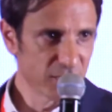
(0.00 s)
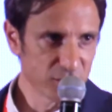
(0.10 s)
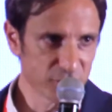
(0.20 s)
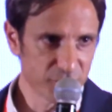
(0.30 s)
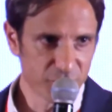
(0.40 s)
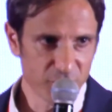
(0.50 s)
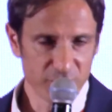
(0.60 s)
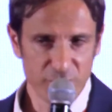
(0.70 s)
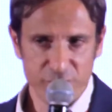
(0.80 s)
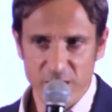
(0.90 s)
not from
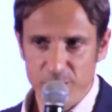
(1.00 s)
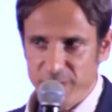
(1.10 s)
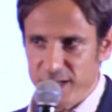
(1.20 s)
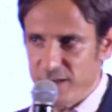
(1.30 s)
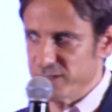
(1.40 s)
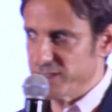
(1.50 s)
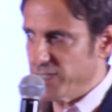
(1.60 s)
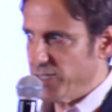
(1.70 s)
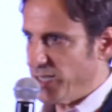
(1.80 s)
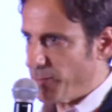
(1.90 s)
the Philippines, I would say
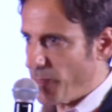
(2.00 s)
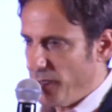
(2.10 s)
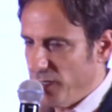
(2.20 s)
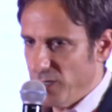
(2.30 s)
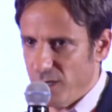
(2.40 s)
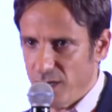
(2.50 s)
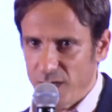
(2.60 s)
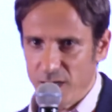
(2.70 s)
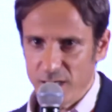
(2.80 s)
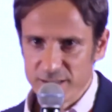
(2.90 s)
that
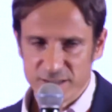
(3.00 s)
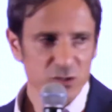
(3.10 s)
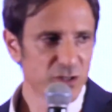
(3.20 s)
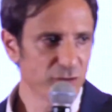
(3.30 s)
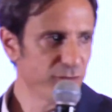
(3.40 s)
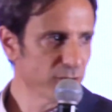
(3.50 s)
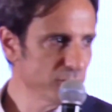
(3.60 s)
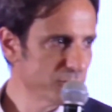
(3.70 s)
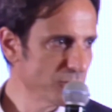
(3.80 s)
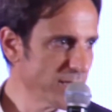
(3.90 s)
it's not
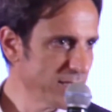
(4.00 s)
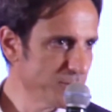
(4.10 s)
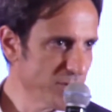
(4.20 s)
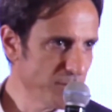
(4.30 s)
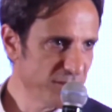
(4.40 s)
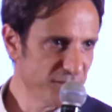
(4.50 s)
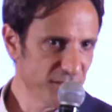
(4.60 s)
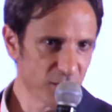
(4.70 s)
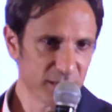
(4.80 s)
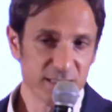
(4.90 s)
difficult to get permits
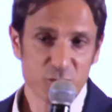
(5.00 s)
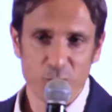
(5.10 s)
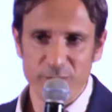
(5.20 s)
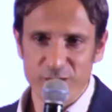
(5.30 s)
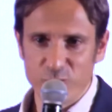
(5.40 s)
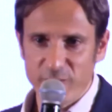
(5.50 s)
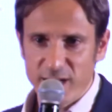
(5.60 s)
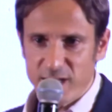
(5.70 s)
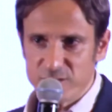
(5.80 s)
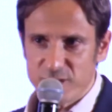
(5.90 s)
here, at least compared to my
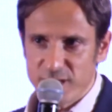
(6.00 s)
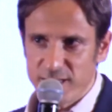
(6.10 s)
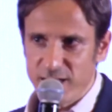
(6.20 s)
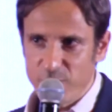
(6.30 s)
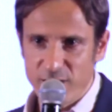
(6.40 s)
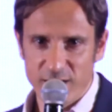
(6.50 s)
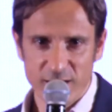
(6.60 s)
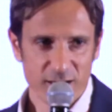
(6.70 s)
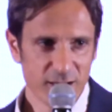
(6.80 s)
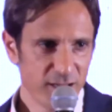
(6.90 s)
country in Italy, where
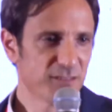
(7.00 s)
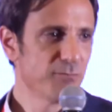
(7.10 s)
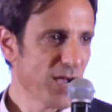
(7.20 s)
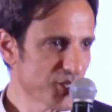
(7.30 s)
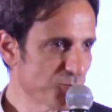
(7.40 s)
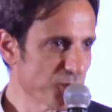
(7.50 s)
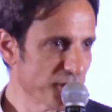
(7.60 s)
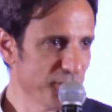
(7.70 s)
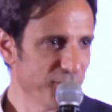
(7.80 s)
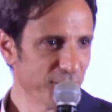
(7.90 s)
it's much more
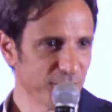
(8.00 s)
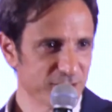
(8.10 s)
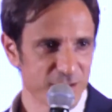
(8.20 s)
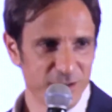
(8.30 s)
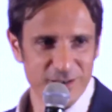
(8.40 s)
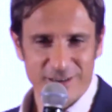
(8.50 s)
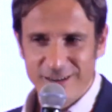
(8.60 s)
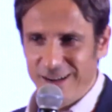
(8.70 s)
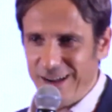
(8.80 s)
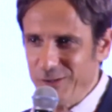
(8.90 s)
difficult. So
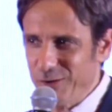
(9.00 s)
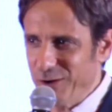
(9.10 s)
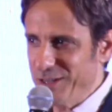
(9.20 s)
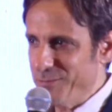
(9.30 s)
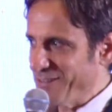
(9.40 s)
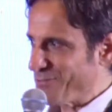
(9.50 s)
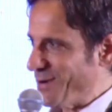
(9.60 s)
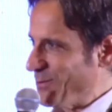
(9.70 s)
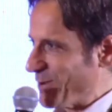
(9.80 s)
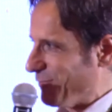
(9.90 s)
I don't know, it depends
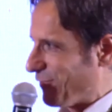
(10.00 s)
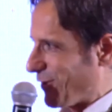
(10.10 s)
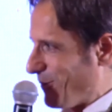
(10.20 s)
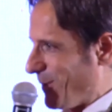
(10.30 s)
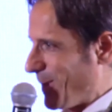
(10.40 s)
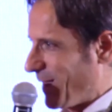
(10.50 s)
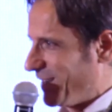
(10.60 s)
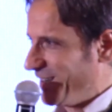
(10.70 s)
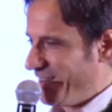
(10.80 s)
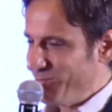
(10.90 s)
where you come from.
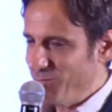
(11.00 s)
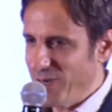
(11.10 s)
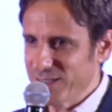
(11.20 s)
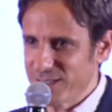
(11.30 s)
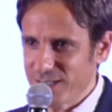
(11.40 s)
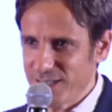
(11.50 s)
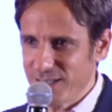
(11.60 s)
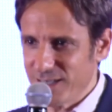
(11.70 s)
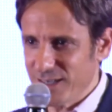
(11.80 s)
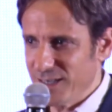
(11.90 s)
But
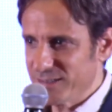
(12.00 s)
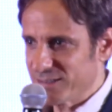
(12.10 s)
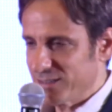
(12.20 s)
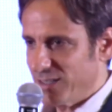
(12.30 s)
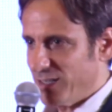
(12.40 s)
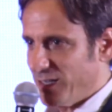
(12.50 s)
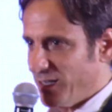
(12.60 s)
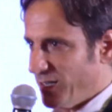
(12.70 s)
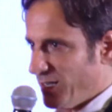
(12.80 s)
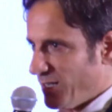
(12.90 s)
it's
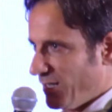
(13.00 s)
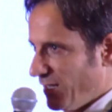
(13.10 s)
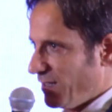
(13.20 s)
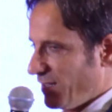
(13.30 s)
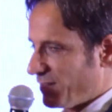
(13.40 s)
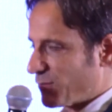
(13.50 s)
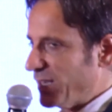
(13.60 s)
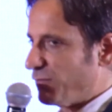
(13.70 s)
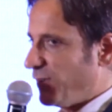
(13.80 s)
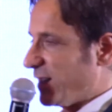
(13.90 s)

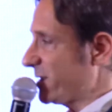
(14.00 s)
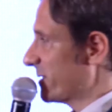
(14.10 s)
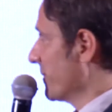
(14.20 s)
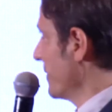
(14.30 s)
quite fast.